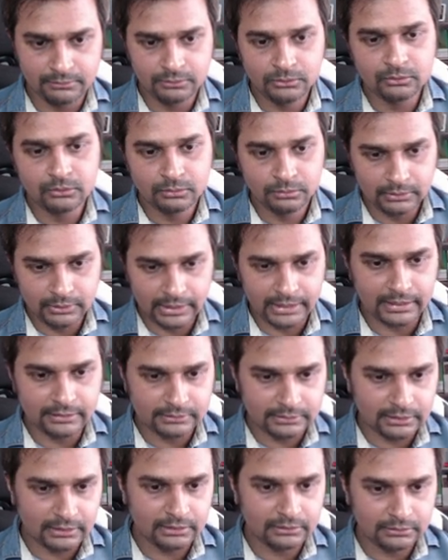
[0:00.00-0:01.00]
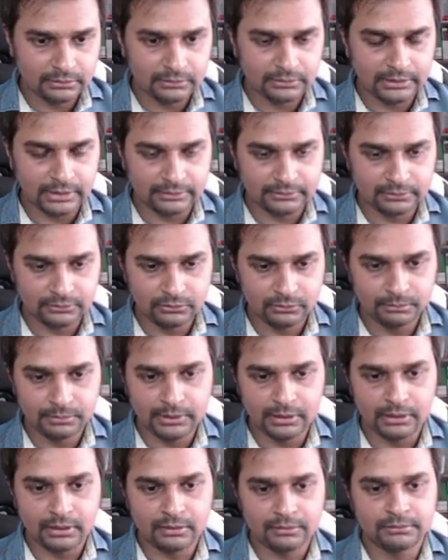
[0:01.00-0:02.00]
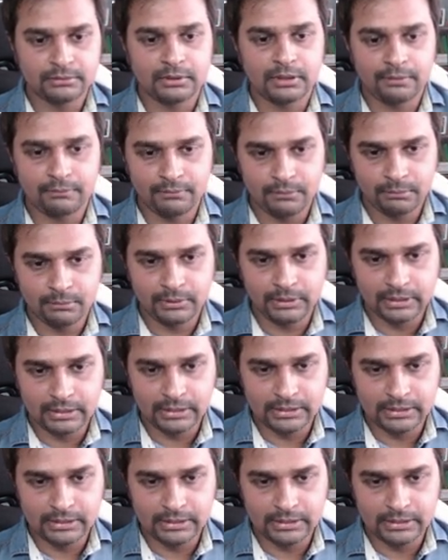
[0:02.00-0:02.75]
you, like I said, the taxes you pay are for everybody